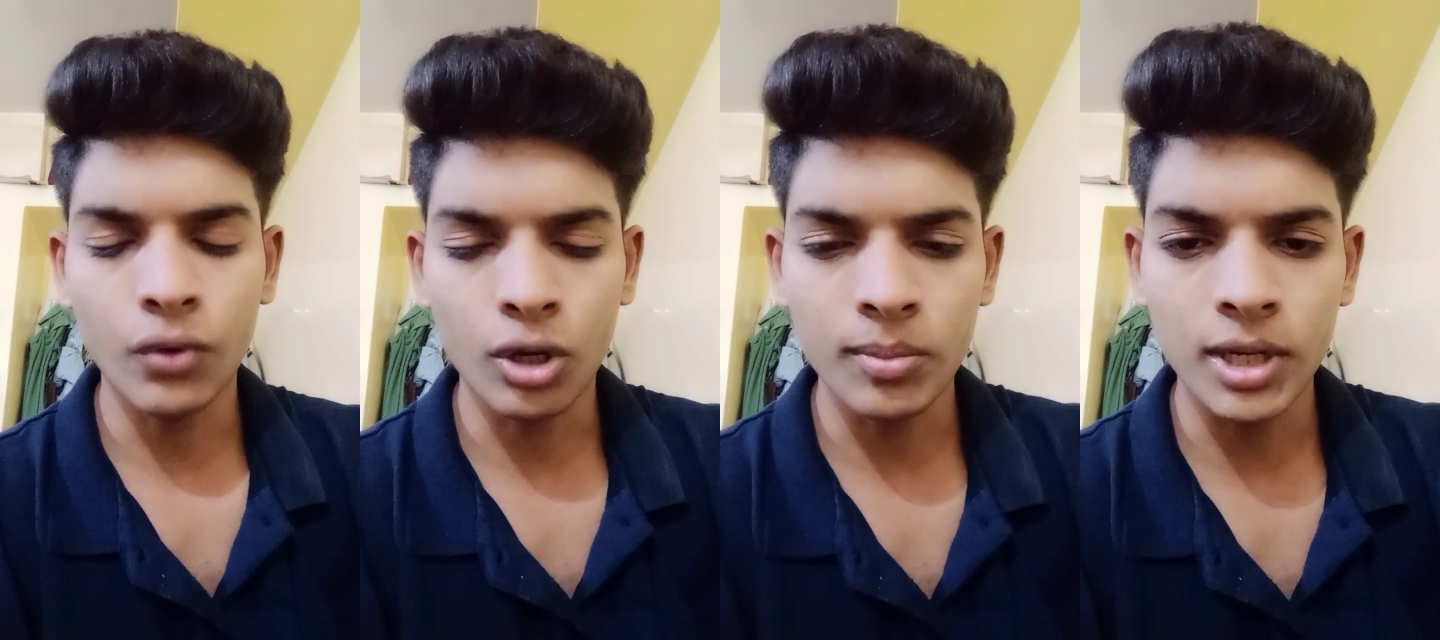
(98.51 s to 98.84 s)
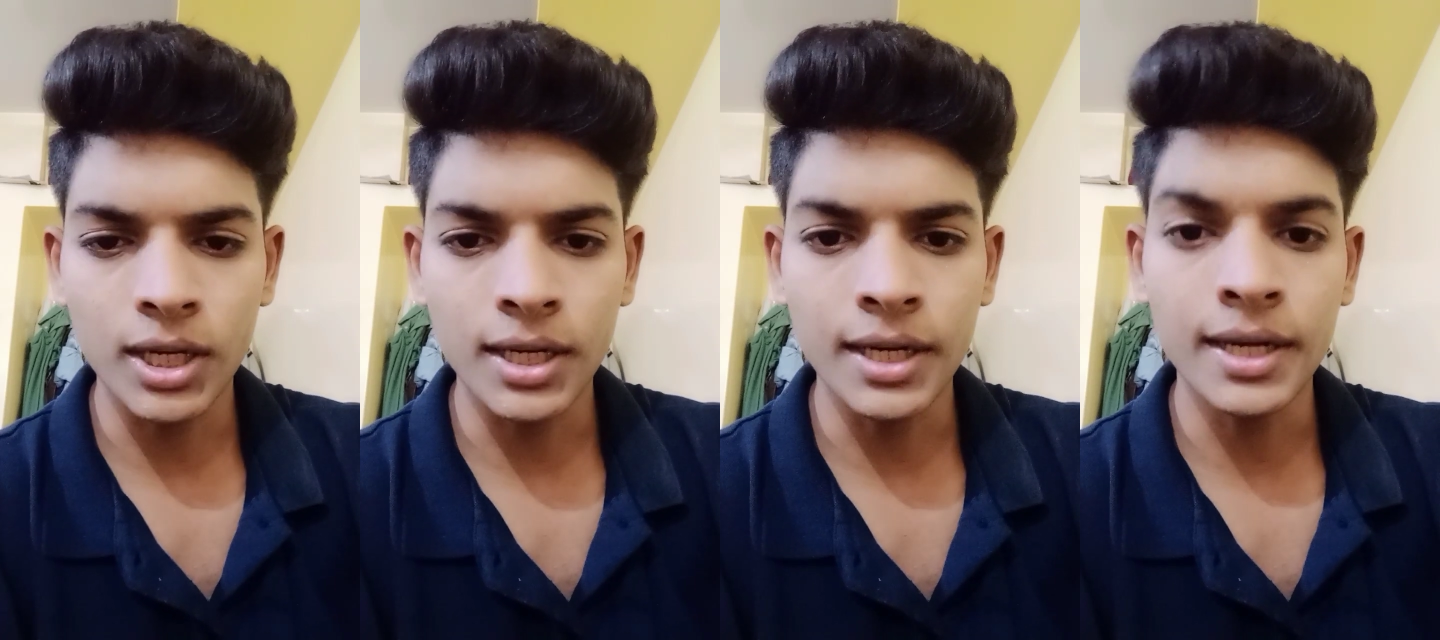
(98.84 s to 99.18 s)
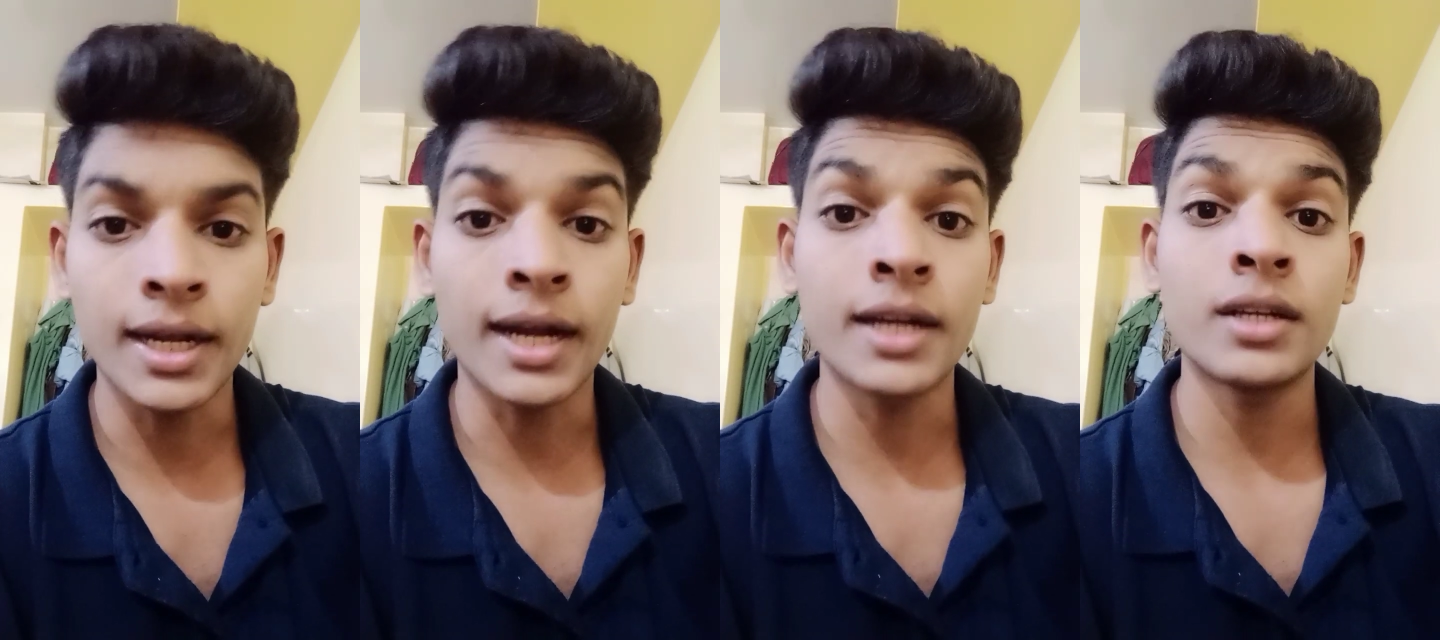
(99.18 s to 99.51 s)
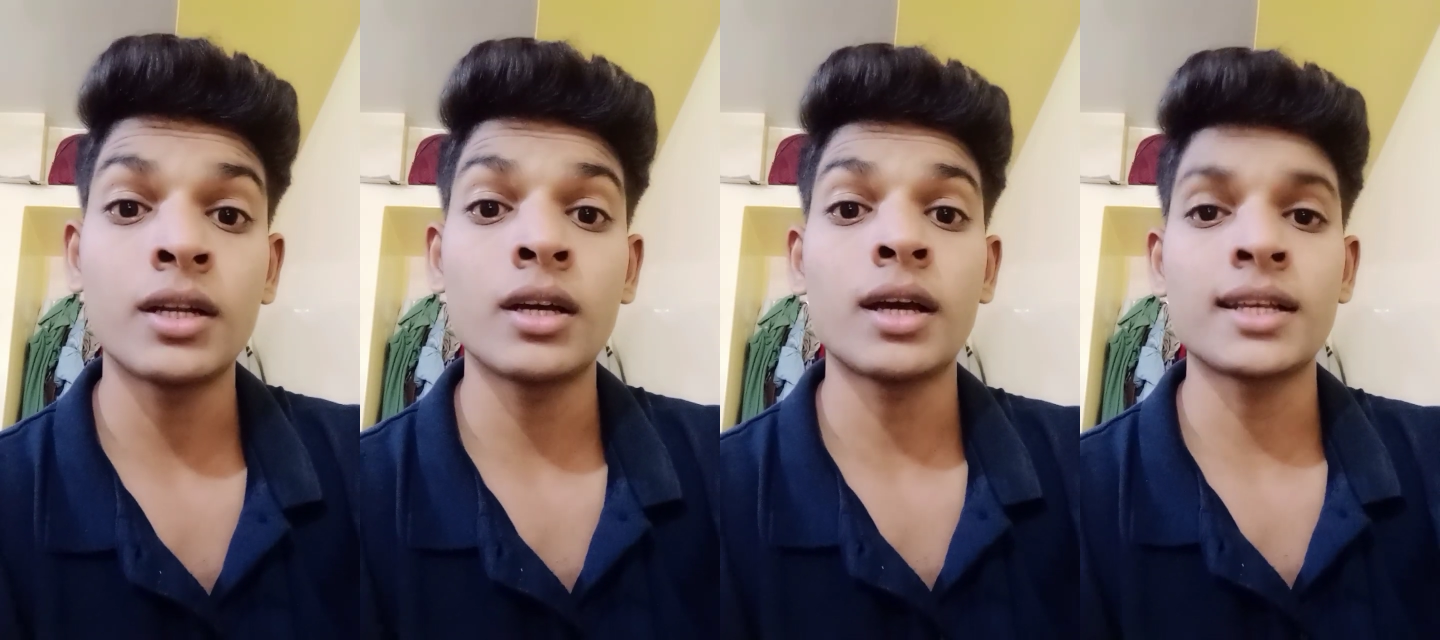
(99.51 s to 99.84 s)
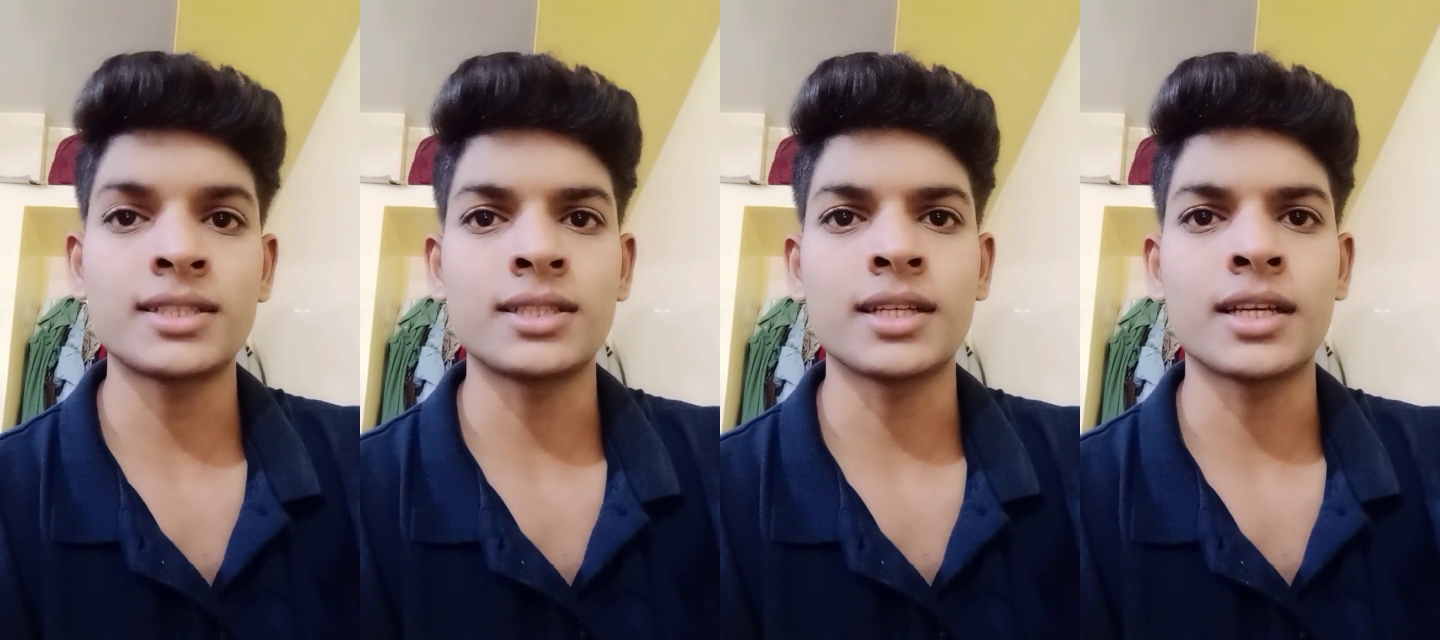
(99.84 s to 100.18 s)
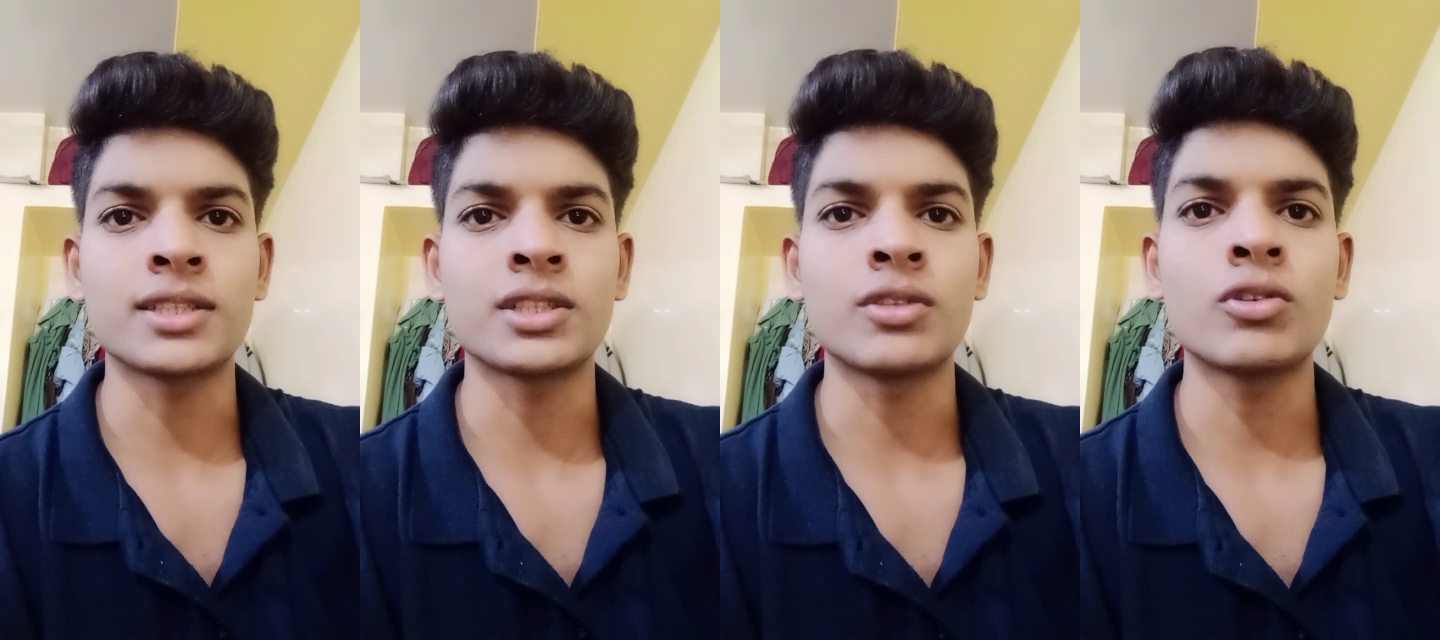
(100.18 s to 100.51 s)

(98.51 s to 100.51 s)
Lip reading: formaldehyde and acetic acid.